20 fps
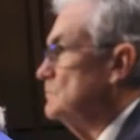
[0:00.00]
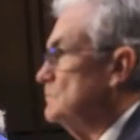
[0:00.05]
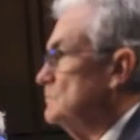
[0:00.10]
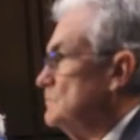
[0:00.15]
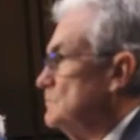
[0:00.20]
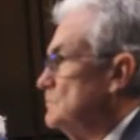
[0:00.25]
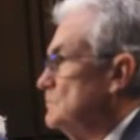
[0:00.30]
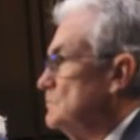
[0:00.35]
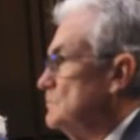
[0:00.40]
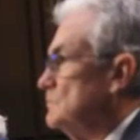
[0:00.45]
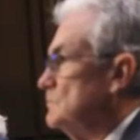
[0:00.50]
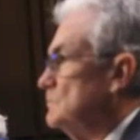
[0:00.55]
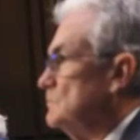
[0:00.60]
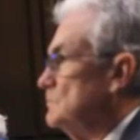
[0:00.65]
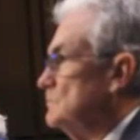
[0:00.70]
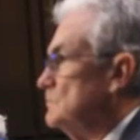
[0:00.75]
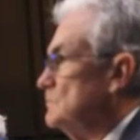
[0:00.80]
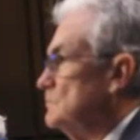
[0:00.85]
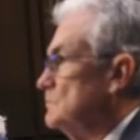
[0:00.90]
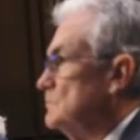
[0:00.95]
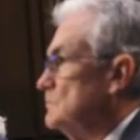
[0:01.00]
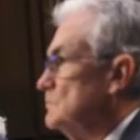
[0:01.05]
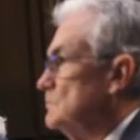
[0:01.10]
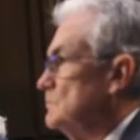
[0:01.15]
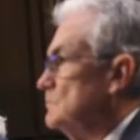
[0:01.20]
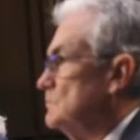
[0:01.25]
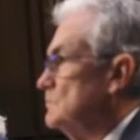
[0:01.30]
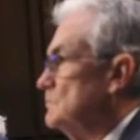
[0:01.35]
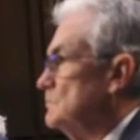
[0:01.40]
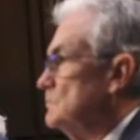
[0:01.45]

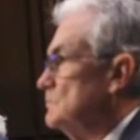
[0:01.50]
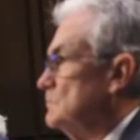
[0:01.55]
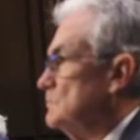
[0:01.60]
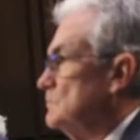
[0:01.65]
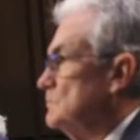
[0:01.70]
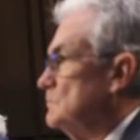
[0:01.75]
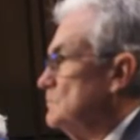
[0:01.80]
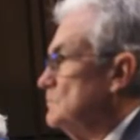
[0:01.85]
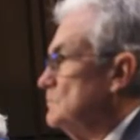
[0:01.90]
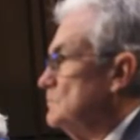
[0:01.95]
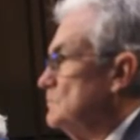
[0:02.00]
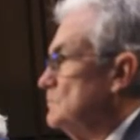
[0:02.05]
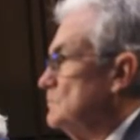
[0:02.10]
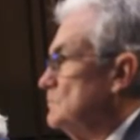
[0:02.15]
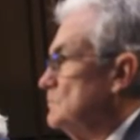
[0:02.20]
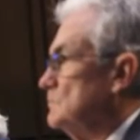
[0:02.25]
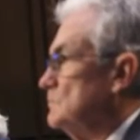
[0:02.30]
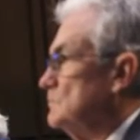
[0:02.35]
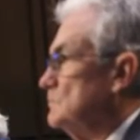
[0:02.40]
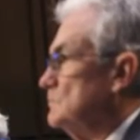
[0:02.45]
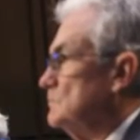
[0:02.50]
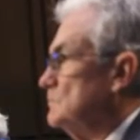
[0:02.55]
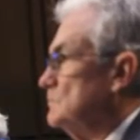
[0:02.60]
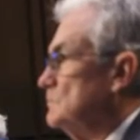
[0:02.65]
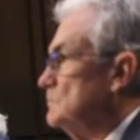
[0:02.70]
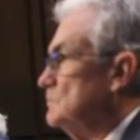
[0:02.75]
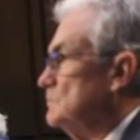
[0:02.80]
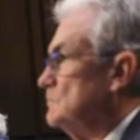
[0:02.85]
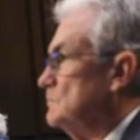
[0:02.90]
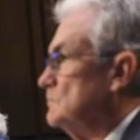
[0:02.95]

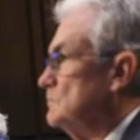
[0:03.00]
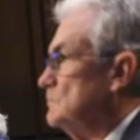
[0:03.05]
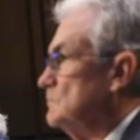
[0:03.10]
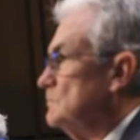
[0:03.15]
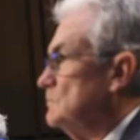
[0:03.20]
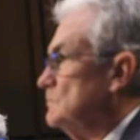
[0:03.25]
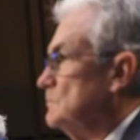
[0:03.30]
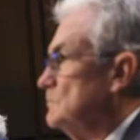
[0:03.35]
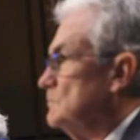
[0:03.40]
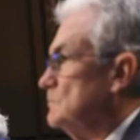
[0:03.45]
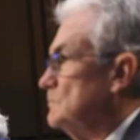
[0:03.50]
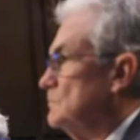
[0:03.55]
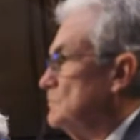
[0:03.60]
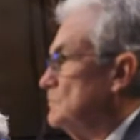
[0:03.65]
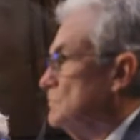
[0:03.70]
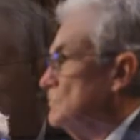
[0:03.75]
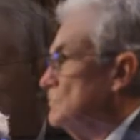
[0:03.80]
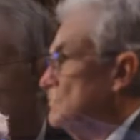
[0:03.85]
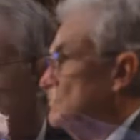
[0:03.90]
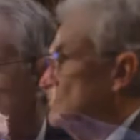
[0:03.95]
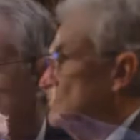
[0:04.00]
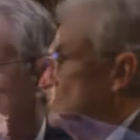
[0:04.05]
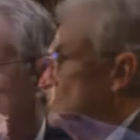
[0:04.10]
[no speech]